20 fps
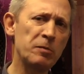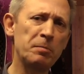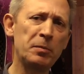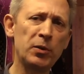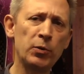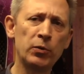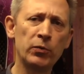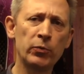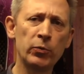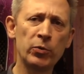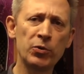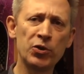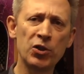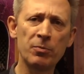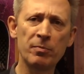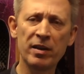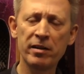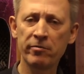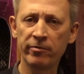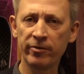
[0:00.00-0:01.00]
beautiful as you
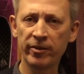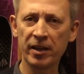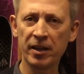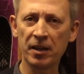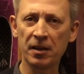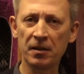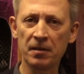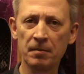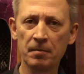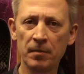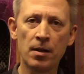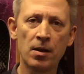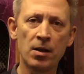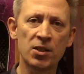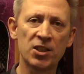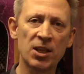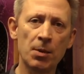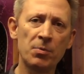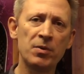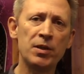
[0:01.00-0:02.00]
may think.
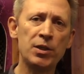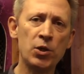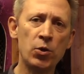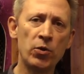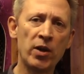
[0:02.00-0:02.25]
Some of the